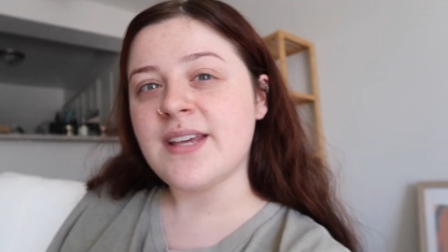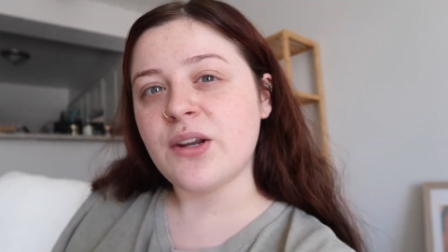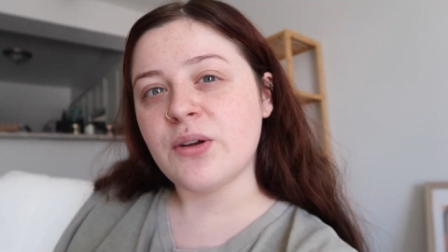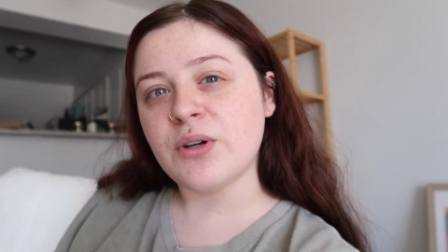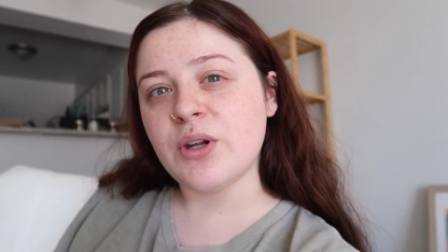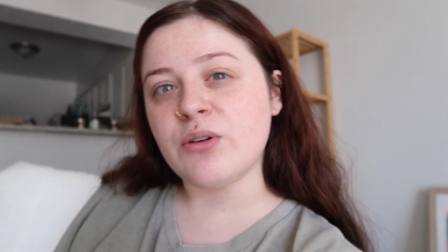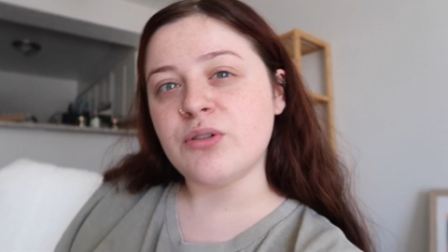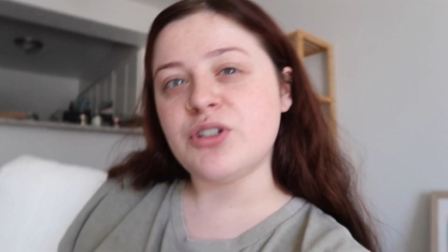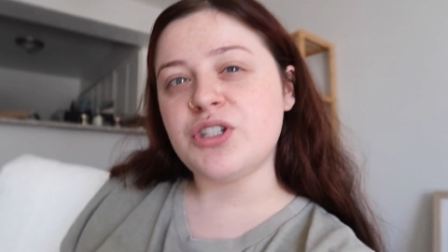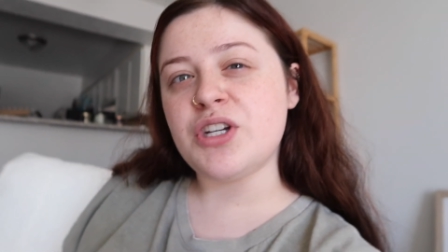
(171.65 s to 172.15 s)
I
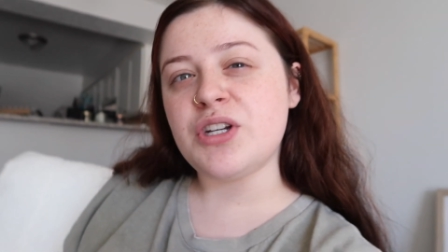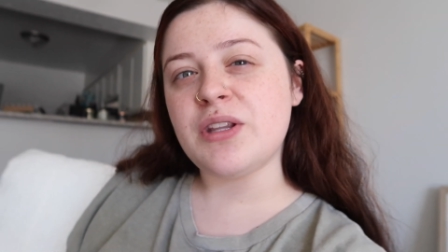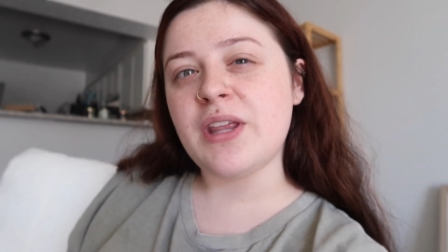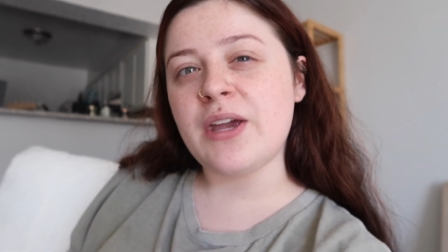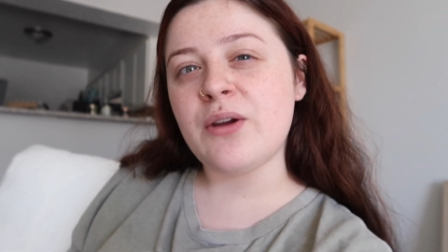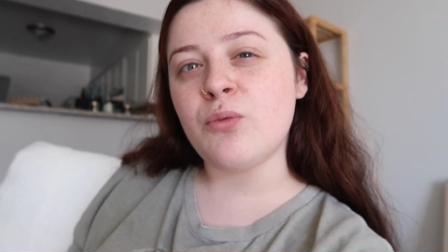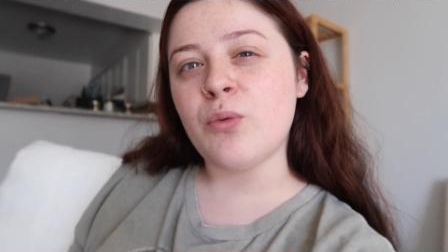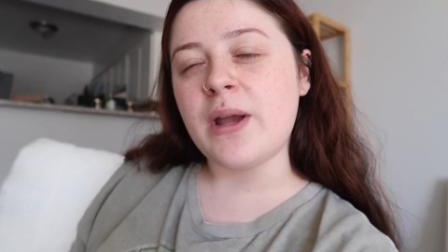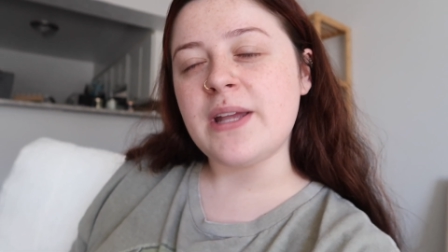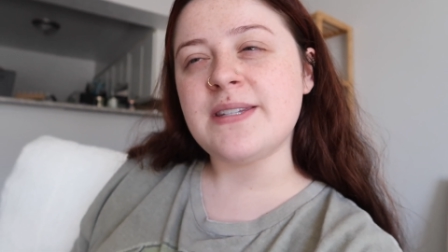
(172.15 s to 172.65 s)
don't know, she
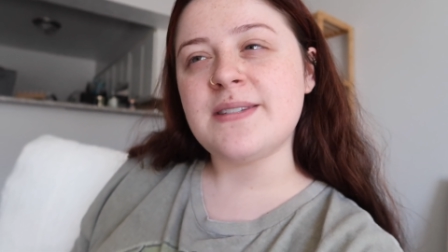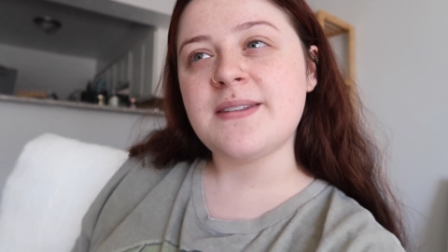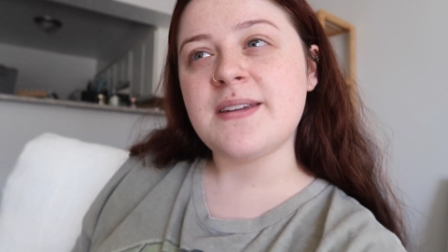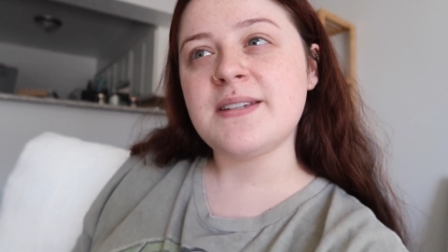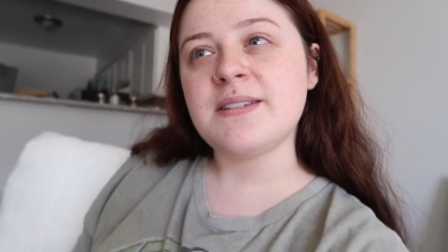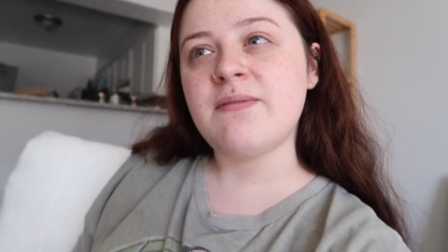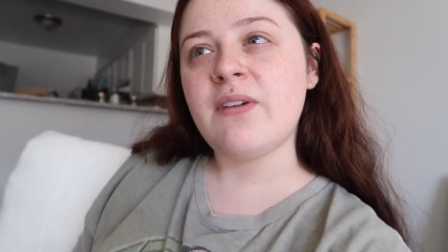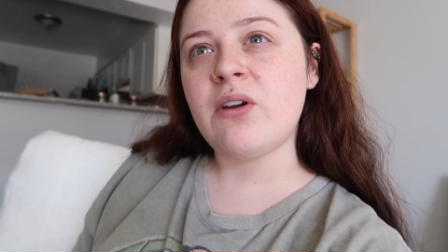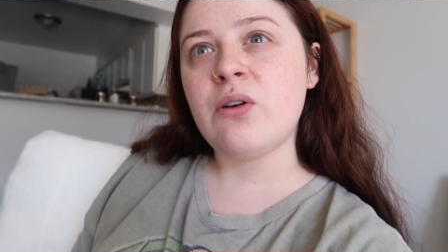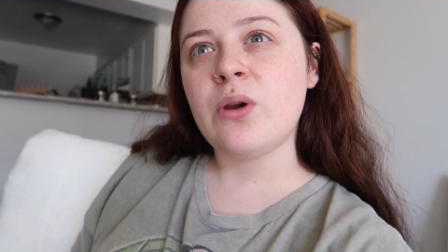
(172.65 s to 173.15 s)
like writes
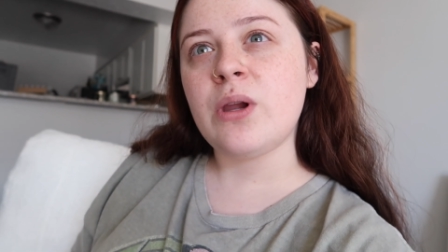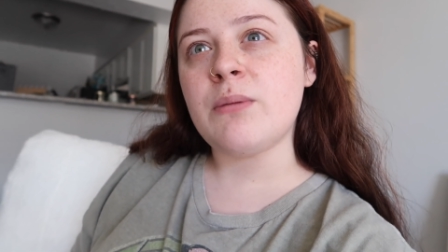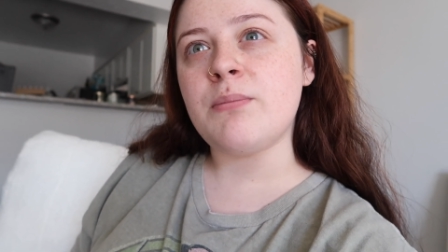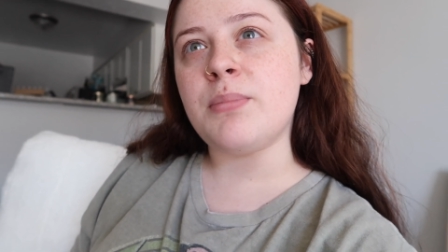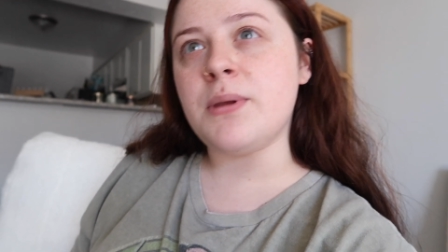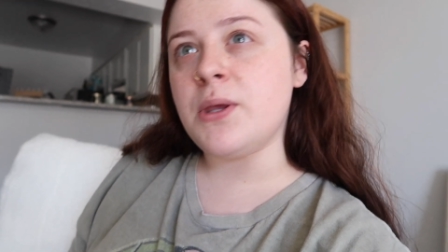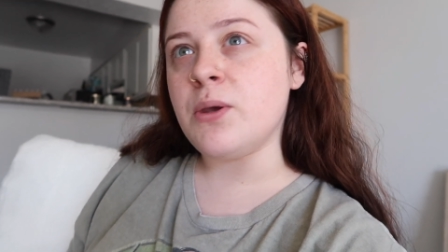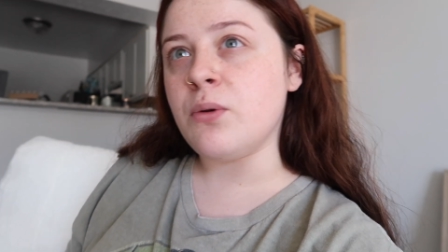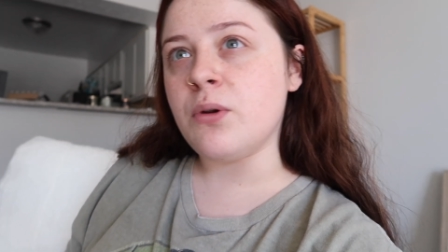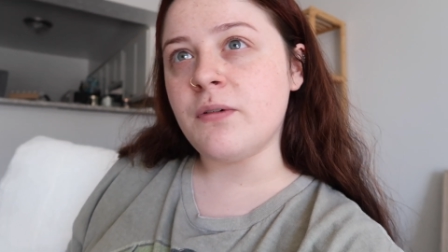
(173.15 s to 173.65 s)
things very
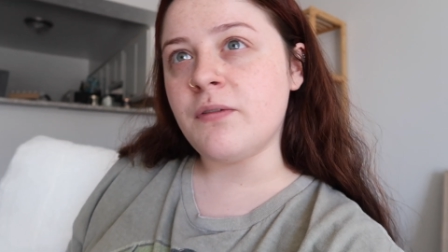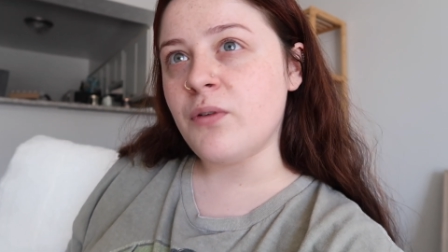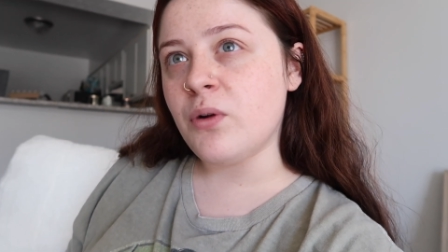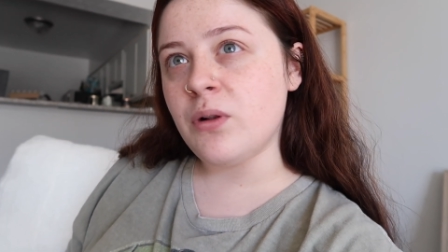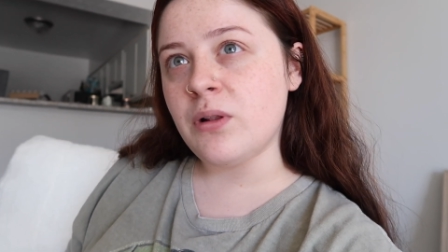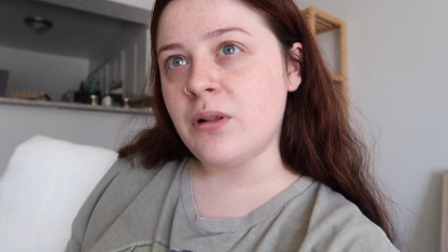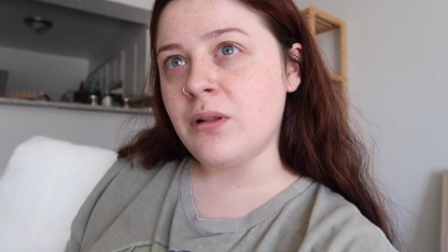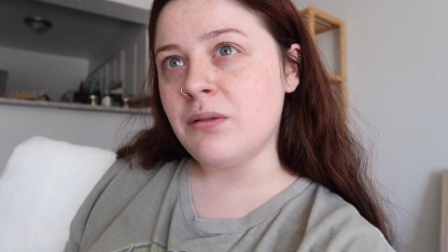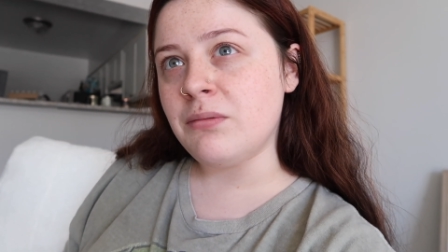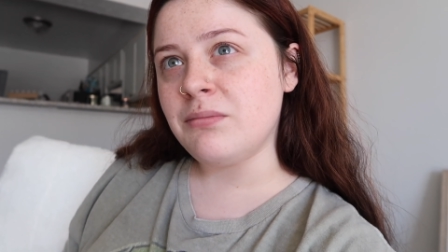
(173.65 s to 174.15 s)

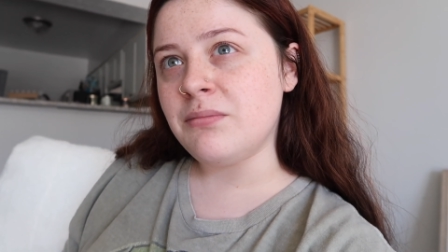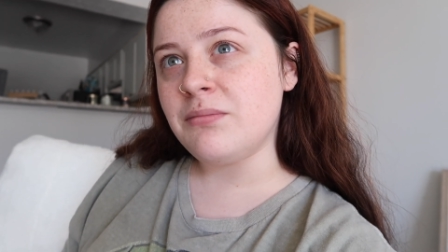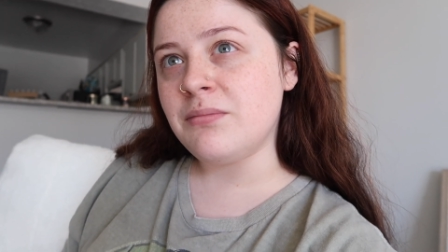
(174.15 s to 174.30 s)
beautifully.